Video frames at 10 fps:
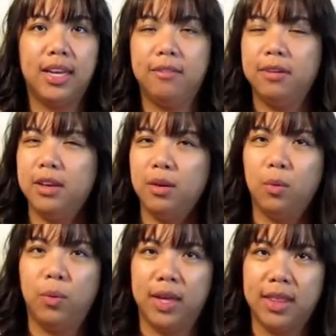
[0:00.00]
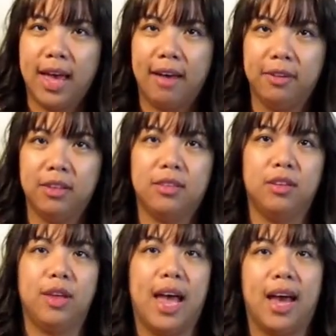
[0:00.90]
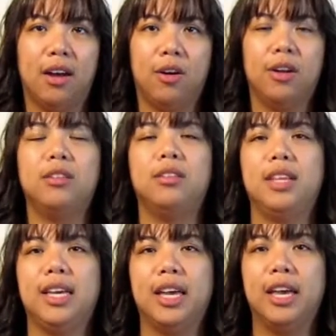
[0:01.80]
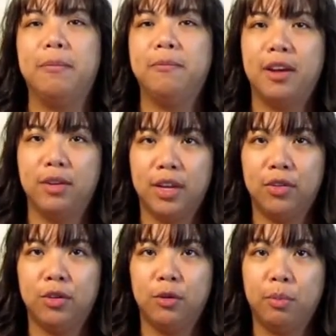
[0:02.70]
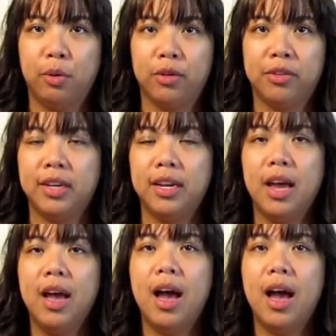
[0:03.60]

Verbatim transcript: even with having to add on the hip foundations portion,